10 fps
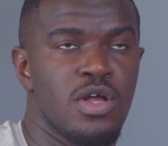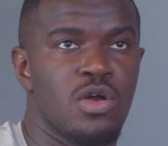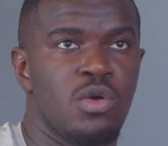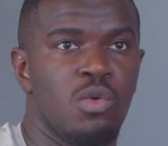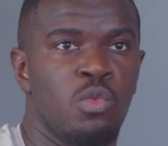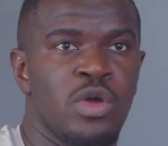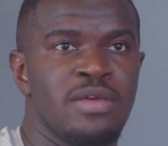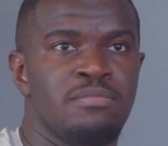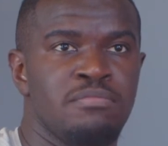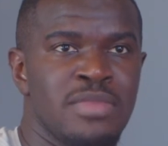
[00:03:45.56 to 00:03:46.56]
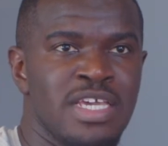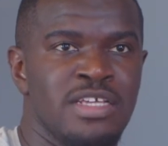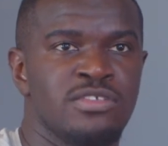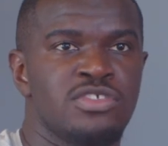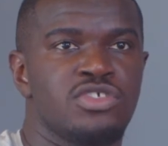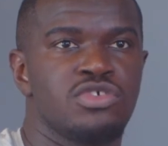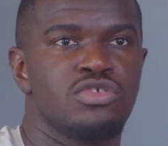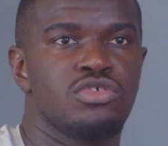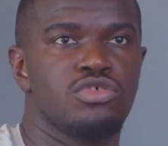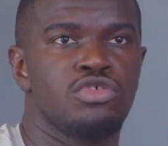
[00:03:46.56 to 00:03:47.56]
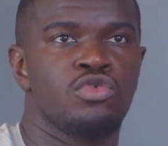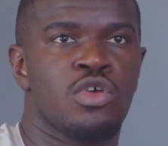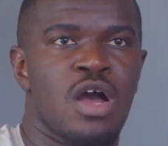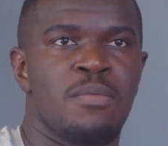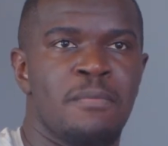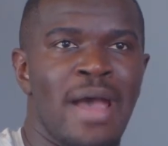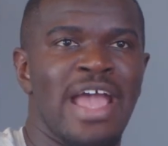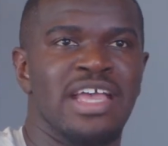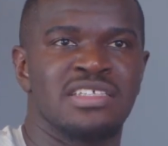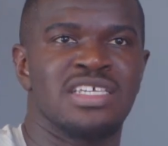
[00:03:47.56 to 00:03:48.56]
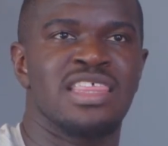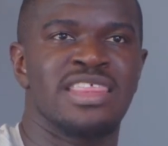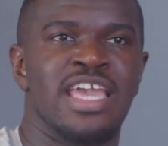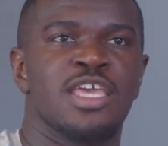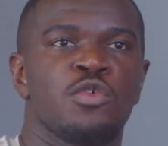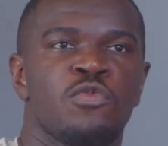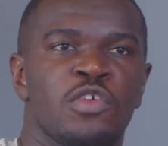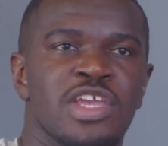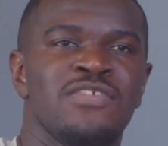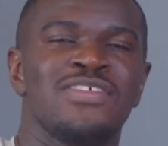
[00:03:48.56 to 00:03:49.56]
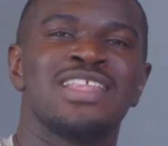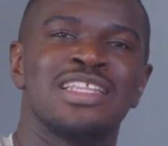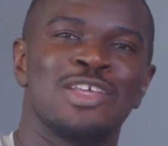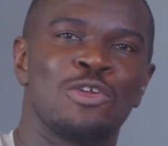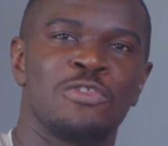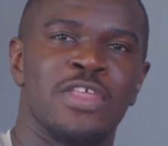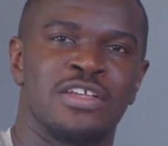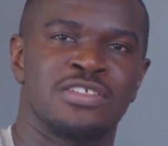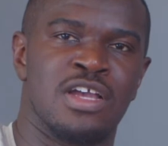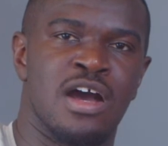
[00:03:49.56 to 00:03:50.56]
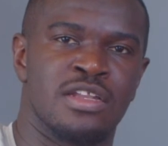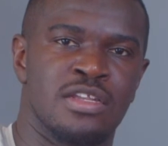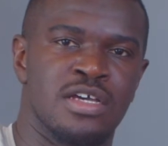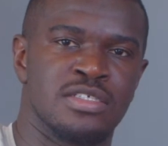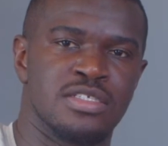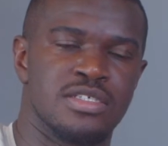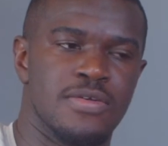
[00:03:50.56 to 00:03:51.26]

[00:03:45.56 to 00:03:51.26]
what it means to come back and say thank you for even the little things God does.